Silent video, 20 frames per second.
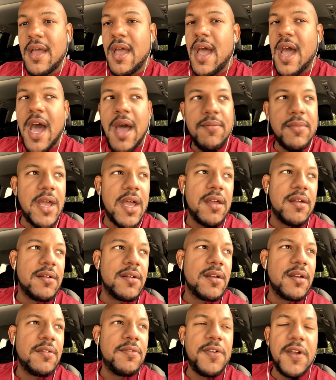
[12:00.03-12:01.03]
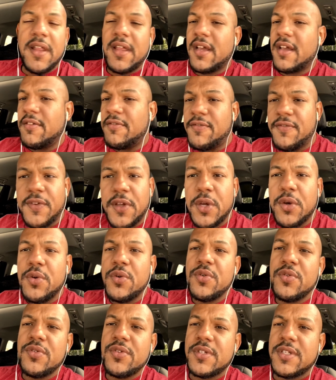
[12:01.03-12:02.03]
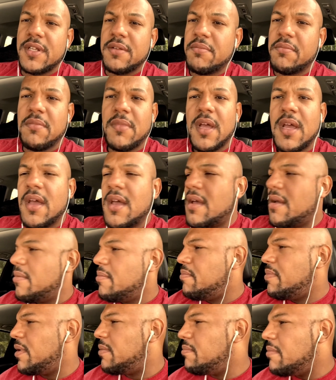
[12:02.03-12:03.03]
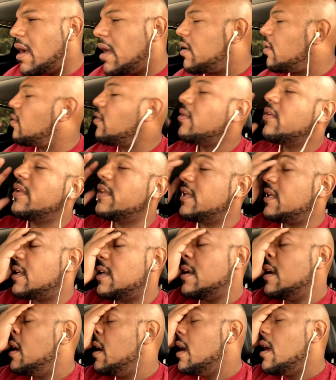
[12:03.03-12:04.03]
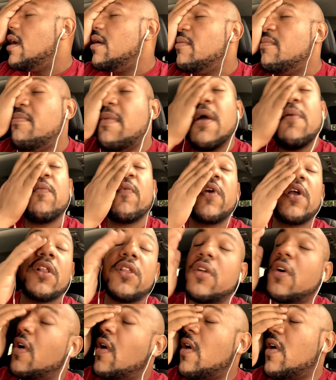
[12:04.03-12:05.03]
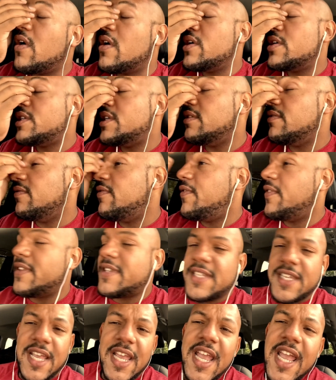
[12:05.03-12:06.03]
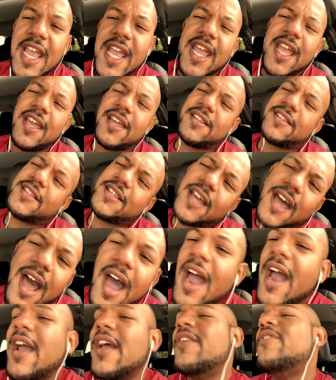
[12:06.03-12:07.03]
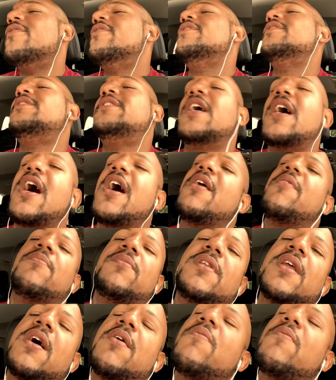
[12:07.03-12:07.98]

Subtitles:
I'm not feeling confused and bemuddled and memory loss and fatigue and tired all the time, not